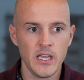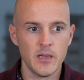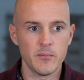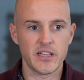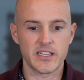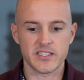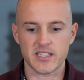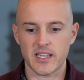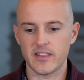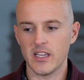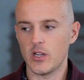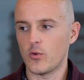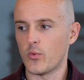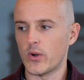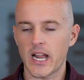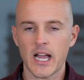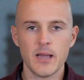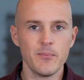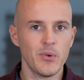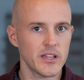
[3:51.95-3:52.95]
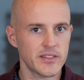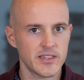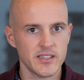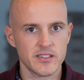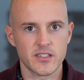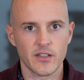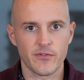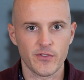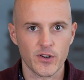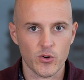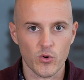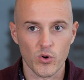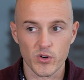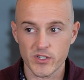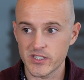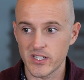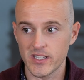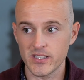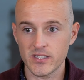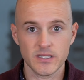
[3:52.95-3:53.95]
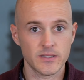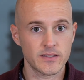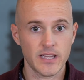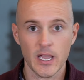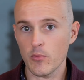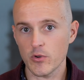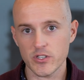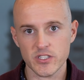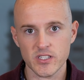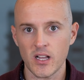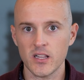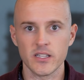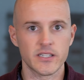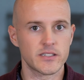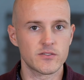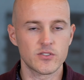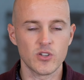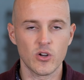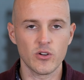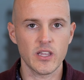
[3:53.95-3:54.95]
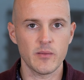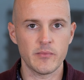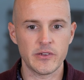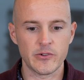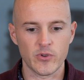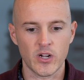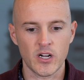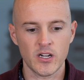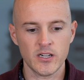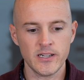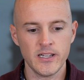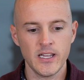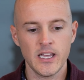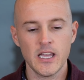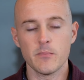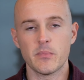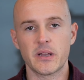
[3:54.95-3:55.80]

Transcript: Because I think when I bought these different courses, they were solid, don't get me wrong,